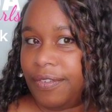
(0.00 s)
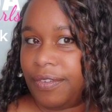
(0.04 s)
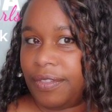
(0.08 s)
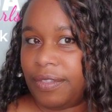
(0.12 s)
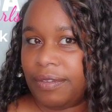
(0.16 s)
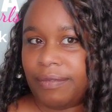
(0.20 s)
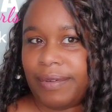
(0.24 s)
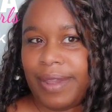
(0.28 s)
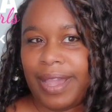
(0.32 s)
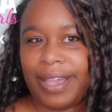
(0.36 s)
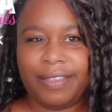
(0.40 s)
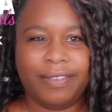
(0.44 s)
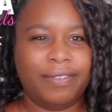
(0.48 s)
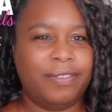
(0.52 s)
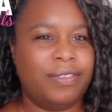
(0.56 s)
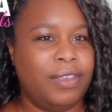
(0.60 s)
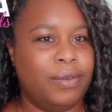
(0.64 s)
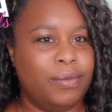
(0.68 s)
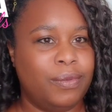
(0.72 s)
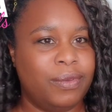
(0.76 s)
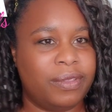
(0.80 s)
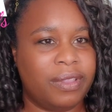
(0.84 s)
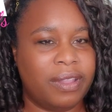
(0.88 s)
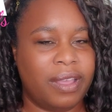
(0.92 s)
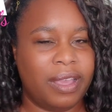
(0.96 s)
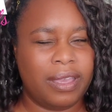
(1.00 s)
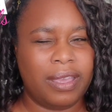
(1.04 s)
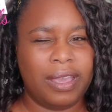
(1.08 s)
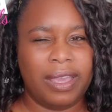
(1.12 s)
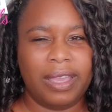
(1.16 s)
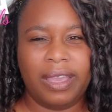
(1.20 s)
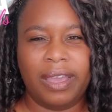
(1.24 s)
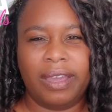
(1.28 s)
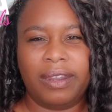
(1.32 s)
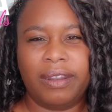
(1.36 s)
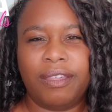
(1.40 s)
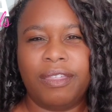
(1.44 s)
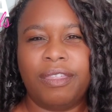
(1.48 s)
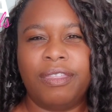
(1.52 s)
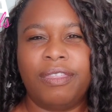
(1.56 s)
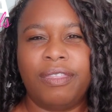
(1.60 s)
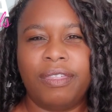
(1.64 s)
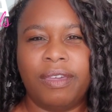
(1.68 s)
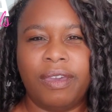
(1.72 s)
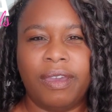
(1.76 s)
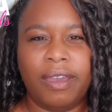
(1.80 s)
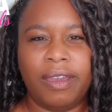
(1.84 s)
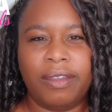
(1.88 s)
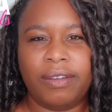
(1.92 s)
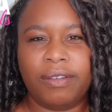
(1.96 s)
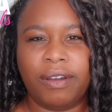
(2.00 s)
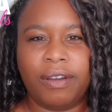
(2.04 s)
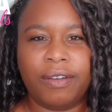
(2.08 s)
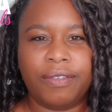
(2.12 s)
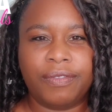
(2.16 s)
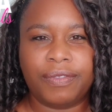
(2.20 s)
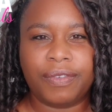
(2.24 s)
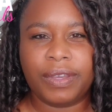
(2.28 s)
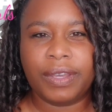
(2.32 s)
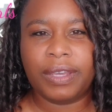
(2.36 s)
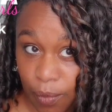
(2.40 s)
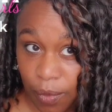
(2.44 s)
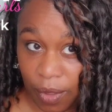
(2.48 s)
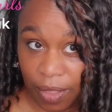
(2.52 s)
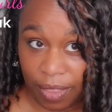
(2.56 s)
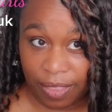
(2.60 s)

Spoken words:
for the rest it was like I cut a third off it.